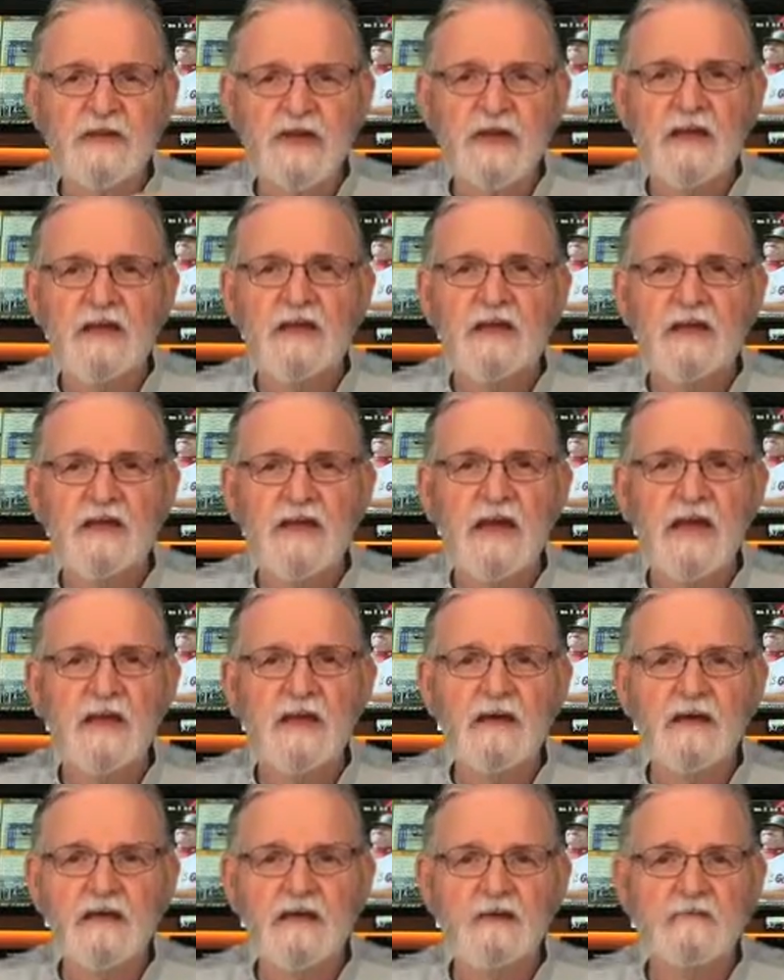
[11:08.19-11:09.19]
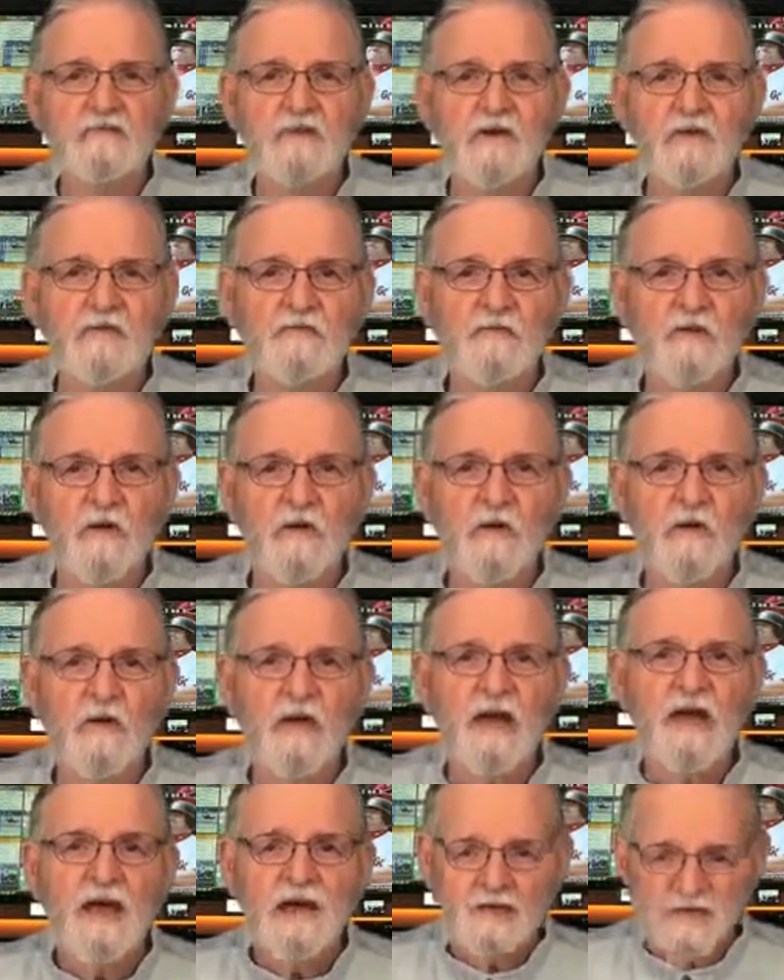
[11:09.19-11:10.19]
Indiana is on a
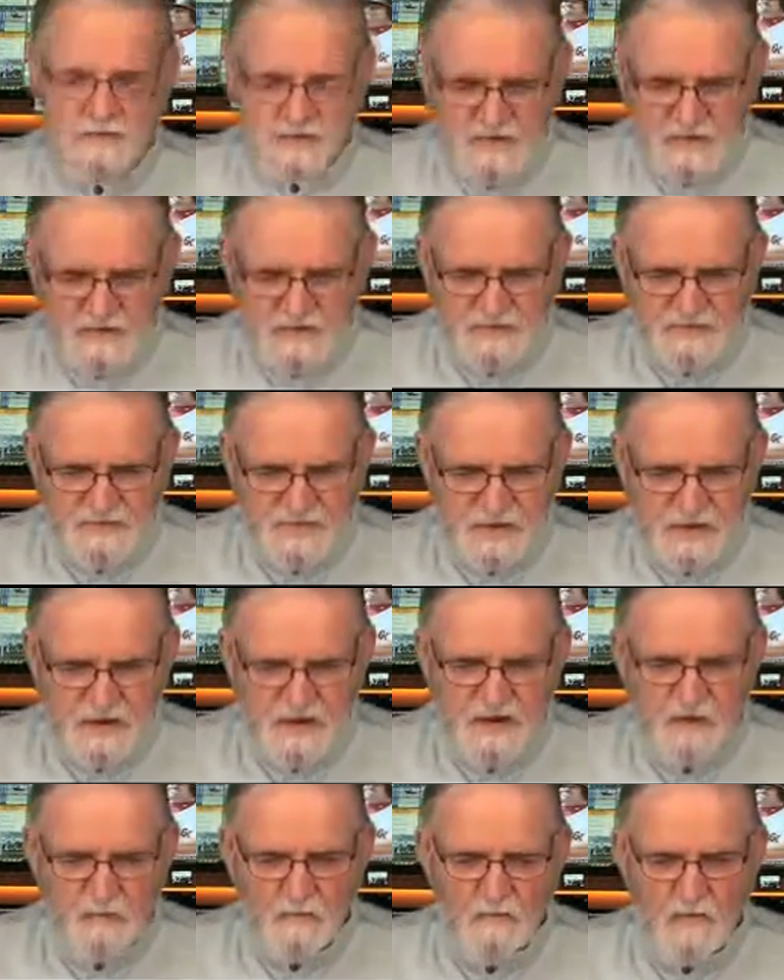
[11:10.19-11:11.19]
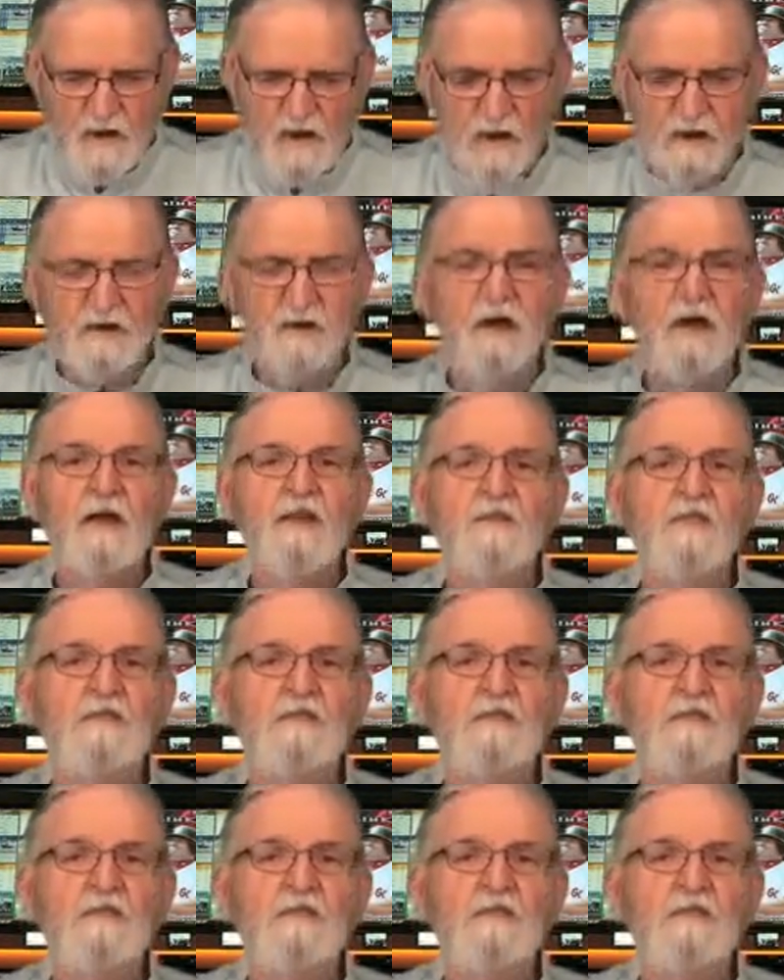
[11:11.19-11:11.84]
roll, 16-1,